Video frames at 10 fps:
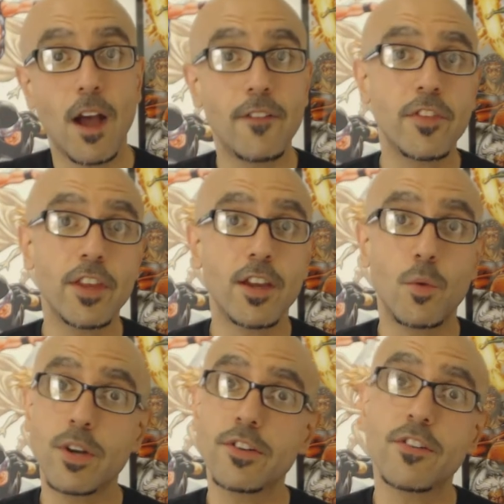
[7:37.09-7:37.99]
of the
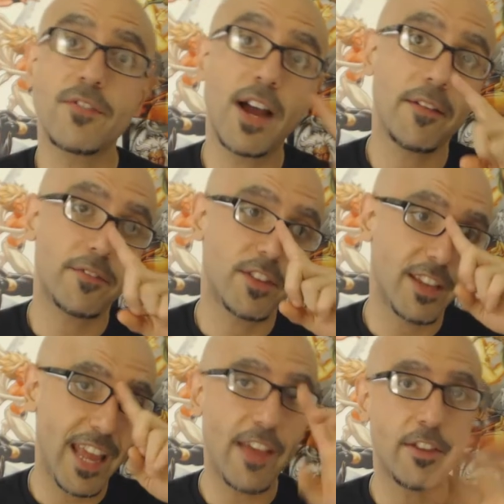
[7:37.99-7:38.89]
original five
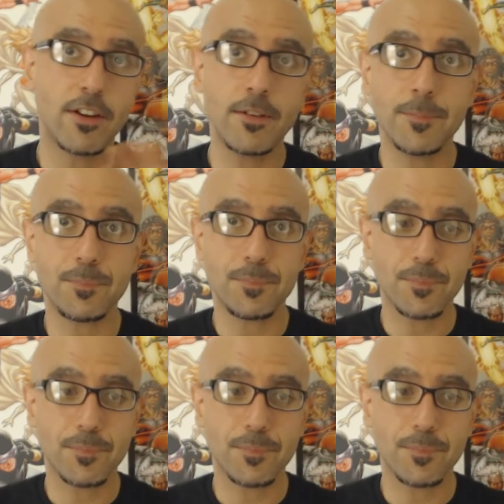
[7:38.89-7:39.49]
together,